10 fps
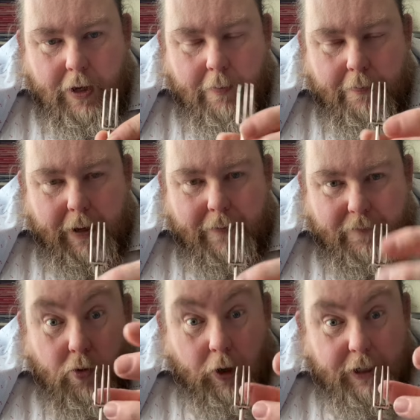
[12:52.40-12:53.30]
but
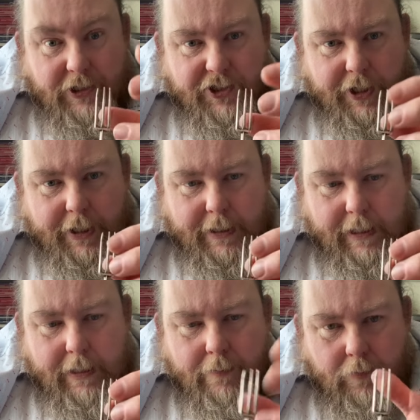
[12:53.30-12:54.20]
quite
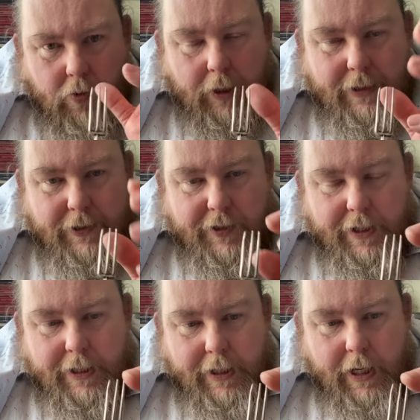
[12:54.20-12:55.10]
sturdy.
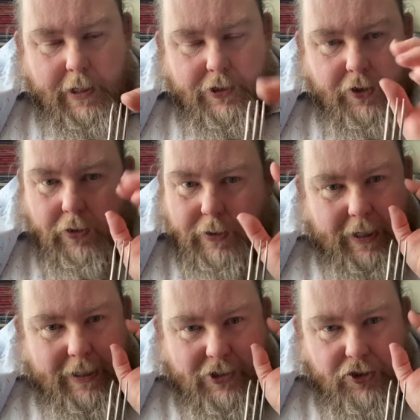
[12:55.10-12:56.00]
It's
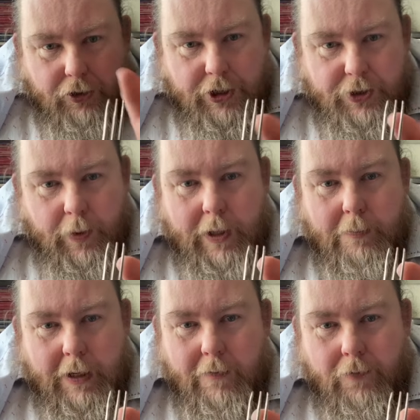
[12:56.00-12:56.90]
not a
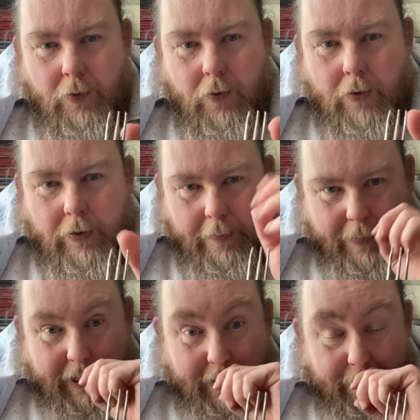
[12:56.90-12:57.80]
sweetmeat fork,
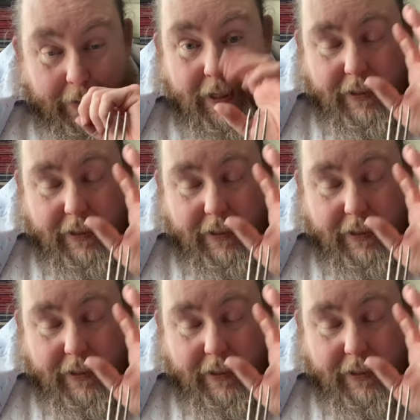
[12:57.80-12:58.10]
believe me.